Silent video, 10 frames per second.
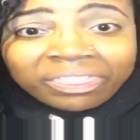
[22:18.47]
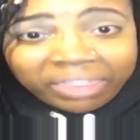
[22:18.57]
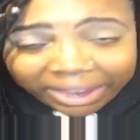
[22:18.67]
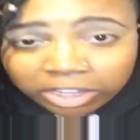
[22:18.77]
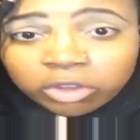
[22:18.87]

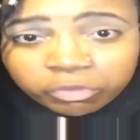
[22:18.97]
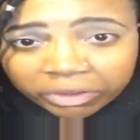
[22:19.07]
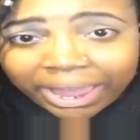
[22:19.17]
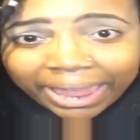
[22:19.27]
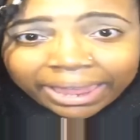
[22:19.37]
Thank you
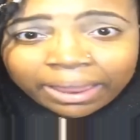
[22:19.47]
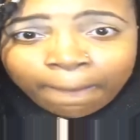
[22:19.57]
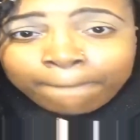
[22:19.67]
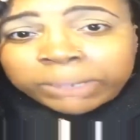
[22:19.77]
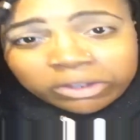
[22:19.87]
for that,
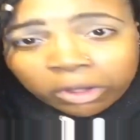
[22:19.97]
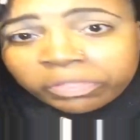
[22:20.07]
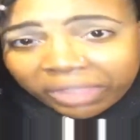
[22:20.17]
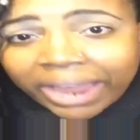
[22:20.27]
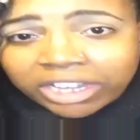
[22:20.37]
but
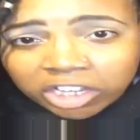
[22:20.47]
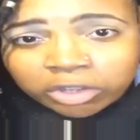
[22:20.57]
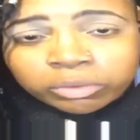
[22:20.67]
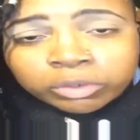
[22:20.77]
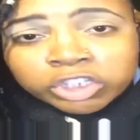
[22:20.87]
no thank
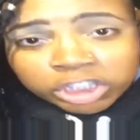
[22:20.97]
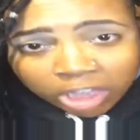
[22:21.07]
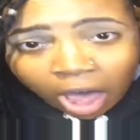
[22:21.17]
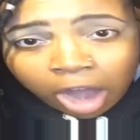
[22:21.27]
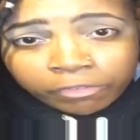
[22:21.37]
you.
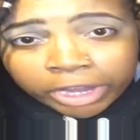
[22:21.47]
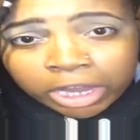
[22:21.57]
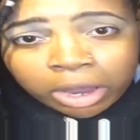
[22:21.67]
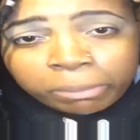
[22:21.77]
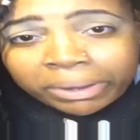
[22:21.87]

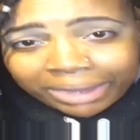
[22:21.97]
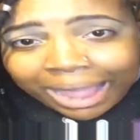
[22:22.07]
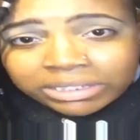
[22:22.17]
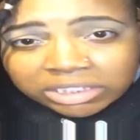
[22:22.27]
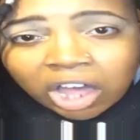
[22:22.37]
Sorry, but
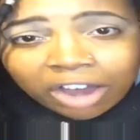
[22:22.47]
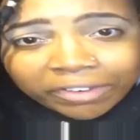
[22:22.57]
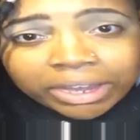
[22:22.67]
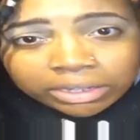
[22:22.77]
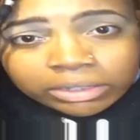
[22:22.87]
not
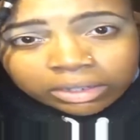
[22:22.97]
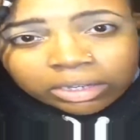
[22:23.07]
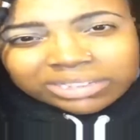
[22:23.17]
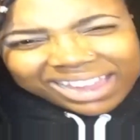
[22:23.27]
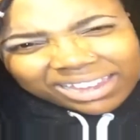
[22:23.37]
sorry.
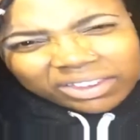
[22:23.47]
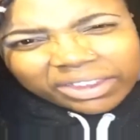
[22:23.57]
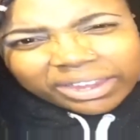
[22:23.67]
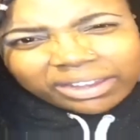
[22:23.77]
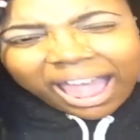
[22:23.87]
Is that
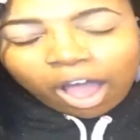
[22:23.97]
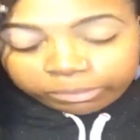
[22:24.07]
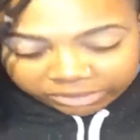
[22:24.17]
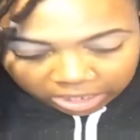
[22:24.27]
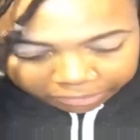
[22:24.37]
good? I
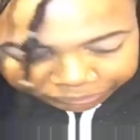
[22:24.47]
hope so.